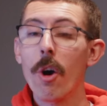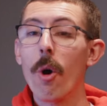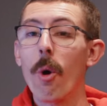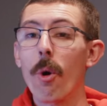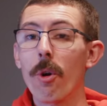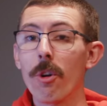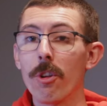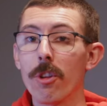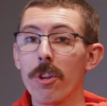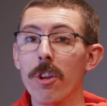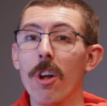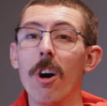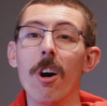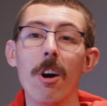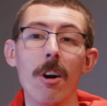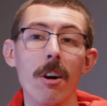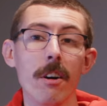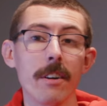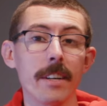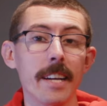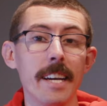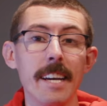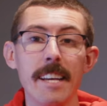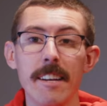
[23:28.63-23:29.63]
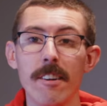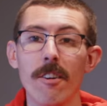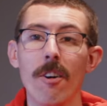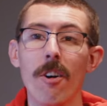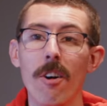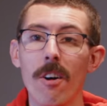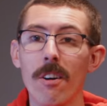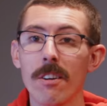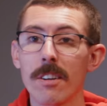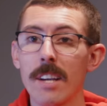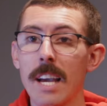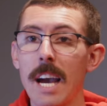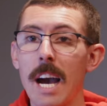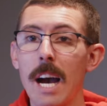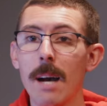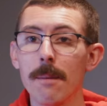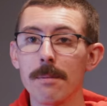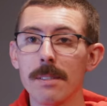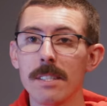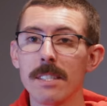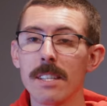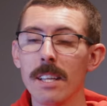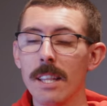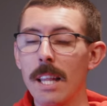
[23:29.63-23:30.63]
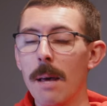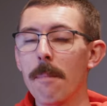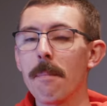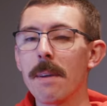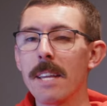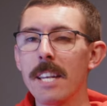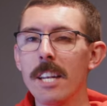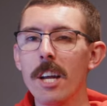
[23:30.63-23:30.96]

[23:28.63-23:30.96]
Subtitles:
or long in all caps to let me